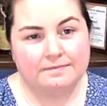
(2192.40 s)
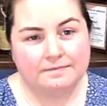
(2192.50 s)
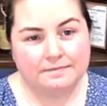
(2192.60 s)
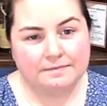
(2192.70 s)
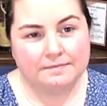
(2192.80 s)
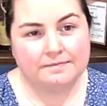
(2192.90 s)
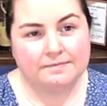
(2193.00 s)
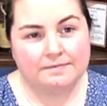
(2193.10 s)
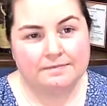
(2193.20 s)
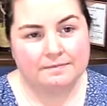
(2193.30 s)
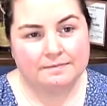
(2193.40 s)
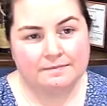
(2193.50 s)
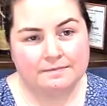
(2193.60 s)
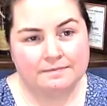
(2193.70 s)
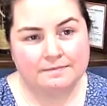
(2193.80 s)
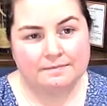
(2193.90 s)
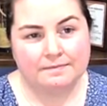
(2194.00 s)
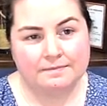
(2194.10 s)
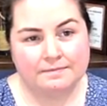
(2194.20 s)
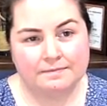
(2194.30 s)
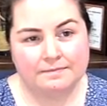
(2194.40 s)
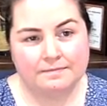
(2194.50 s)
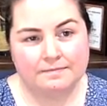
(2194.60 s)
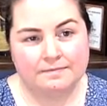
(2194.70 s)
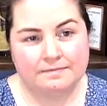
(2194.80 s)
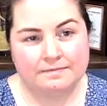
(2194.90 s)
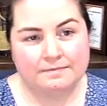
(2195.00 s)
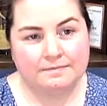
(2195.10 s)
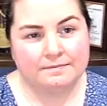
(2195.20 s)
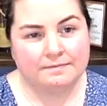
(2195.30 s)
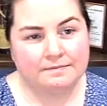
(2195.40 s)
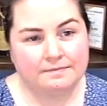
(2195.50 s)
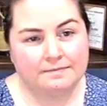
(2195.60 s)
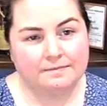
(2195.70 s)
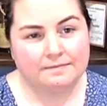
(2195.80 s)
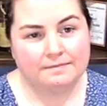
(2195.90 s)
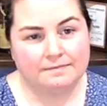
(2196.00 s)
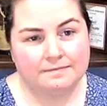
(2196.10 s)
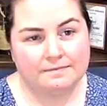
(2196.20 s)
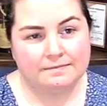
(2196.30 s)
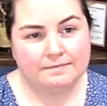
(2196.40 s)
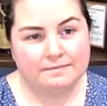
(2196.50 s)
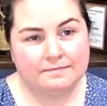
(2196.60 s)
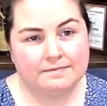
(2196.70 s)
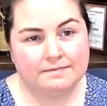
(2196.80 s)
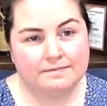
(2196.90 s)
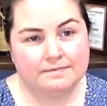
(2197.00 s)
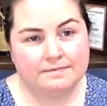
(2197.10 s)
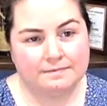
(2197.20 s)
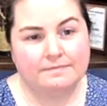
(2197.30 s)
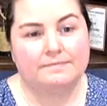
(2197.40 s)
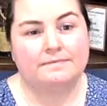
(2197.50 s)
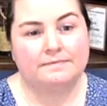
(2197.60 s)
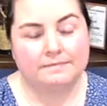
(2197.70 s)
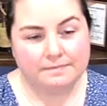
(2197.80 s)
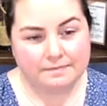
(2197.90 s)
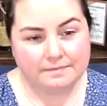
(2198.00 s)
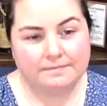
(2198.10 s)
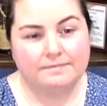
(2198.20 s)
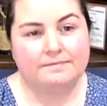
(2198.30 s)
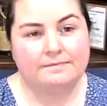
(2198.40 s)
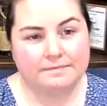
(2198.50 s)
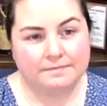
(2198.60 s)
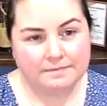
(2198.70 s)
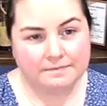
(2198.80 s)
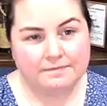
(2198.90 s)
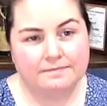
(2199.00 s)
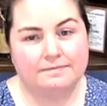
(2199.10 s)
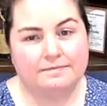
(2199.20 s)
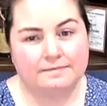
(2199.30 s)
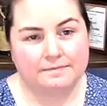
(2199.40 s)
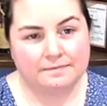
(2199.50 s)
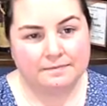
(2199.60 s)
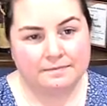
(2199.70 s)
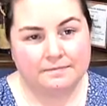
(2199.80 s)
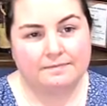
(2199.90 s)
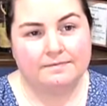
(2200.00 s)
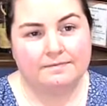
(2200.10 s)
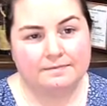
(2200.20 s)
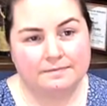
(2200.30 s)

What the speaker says: (not speaking)